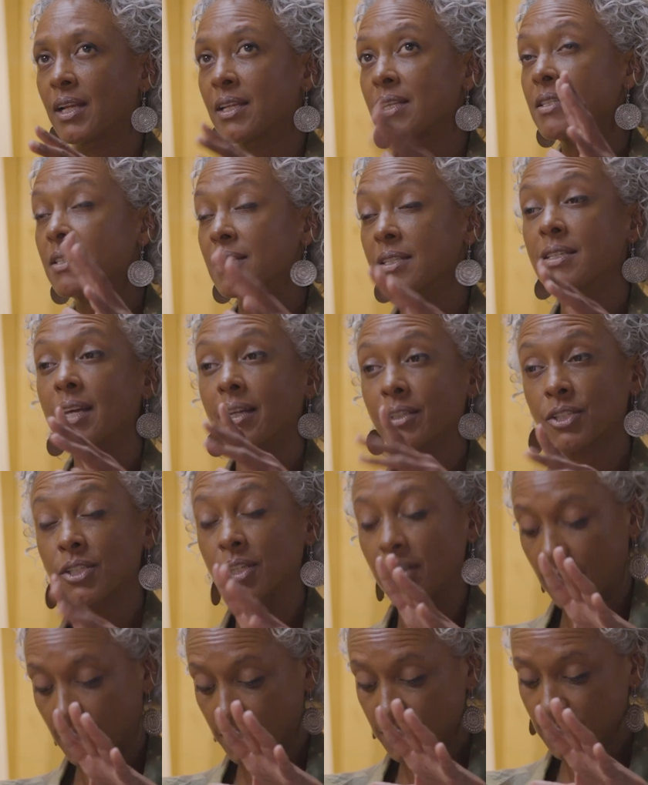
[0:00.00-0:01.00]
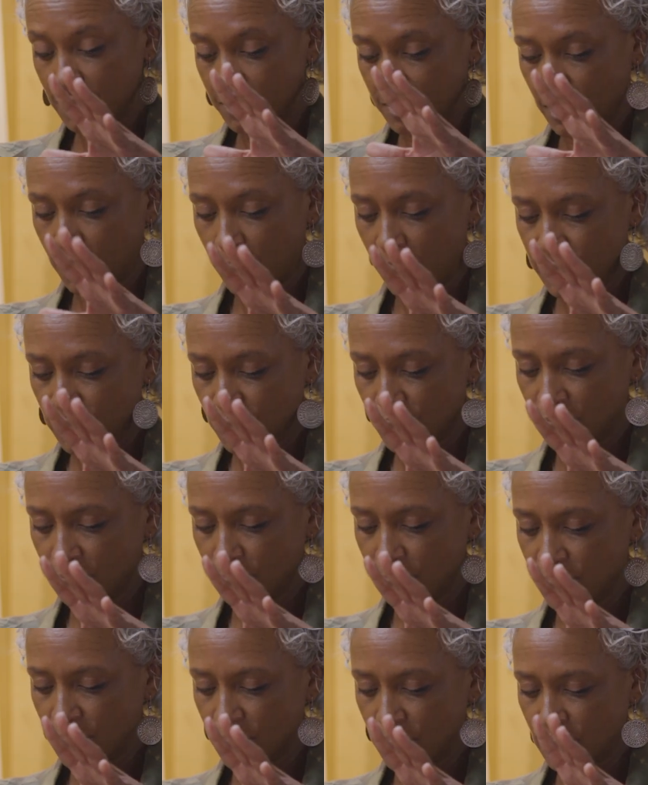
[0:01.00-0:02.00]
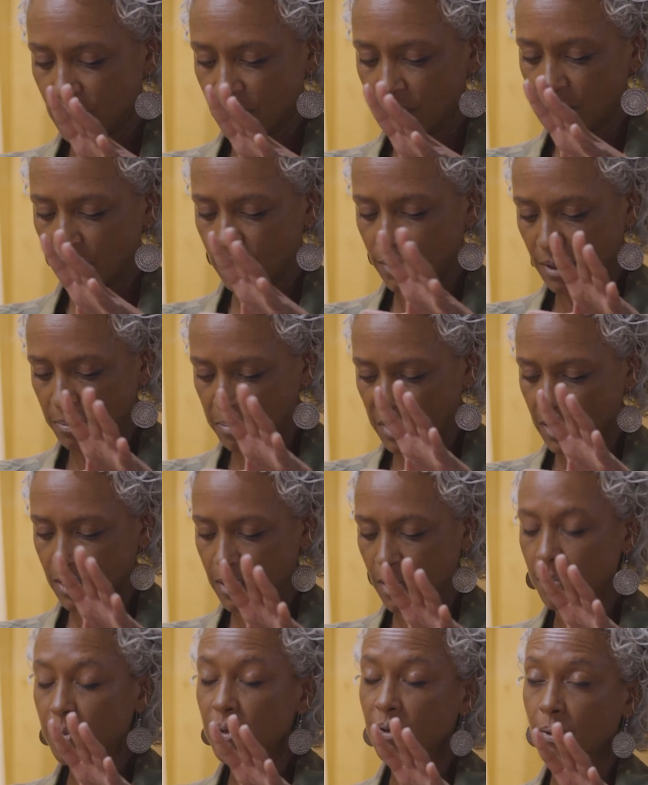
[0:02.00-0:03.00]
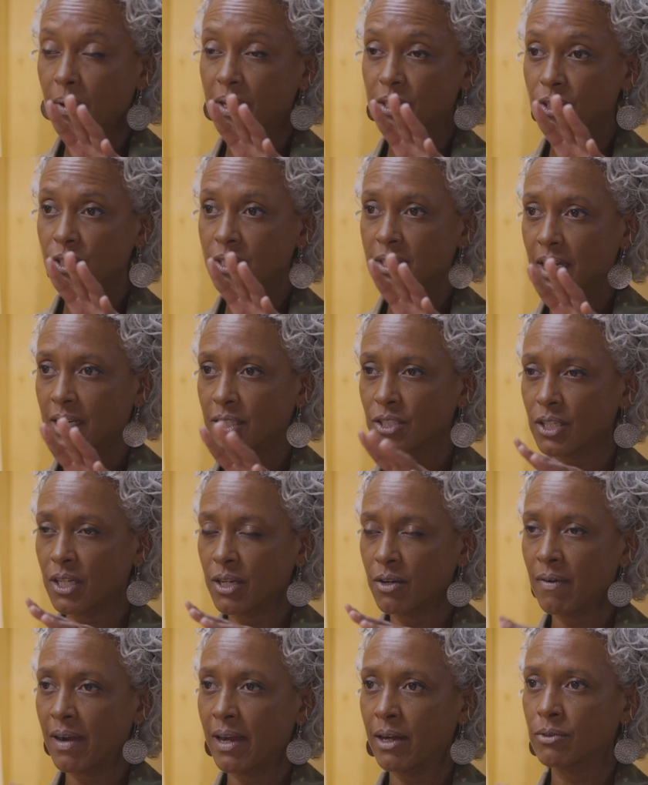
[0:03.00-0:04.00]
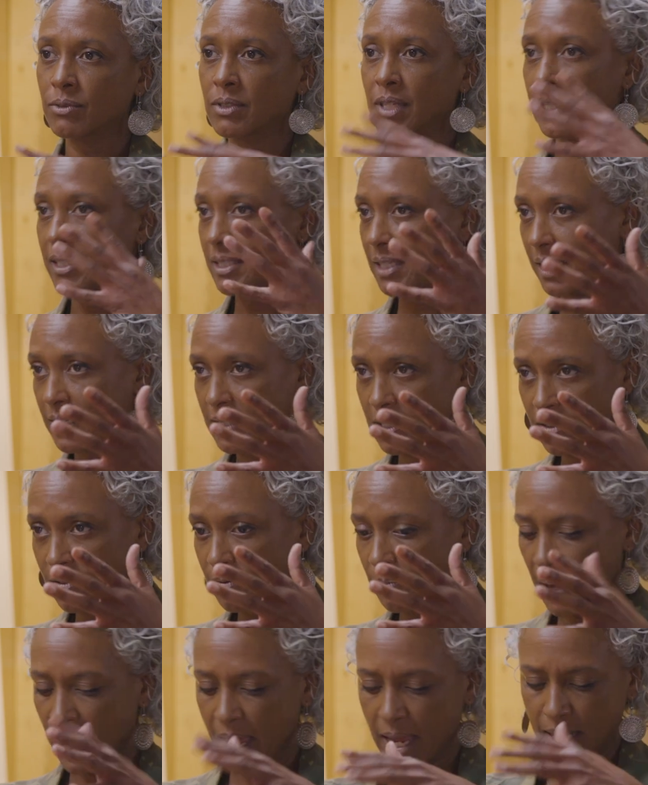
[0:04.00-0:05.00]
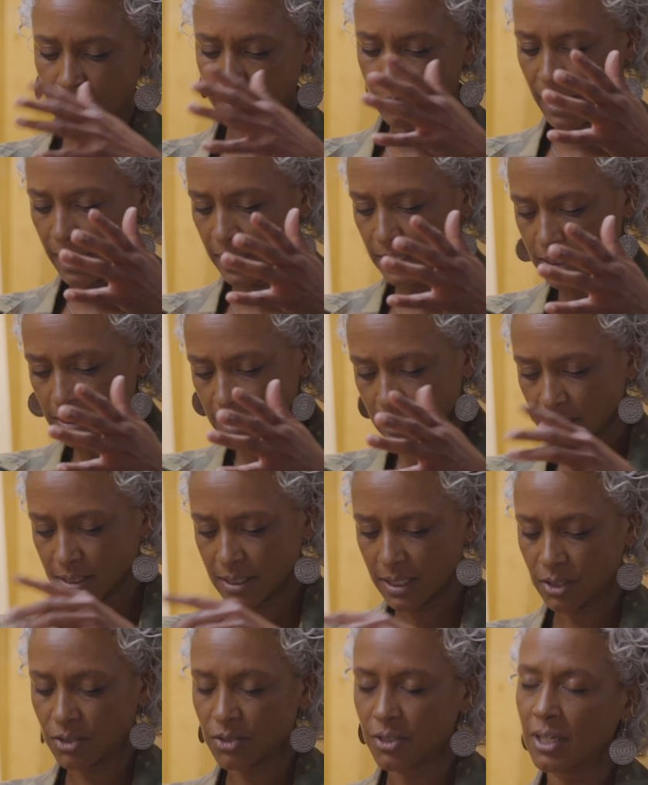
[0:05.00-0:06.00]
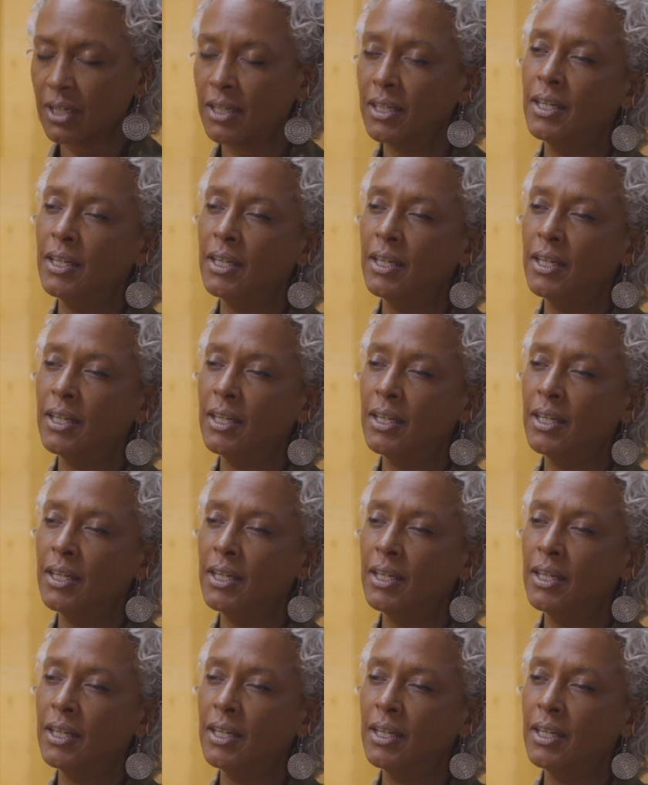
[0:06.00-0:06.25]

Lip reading: And this is actually a customer question, which, there have been a number of questions actually around executive pay in banks, etc.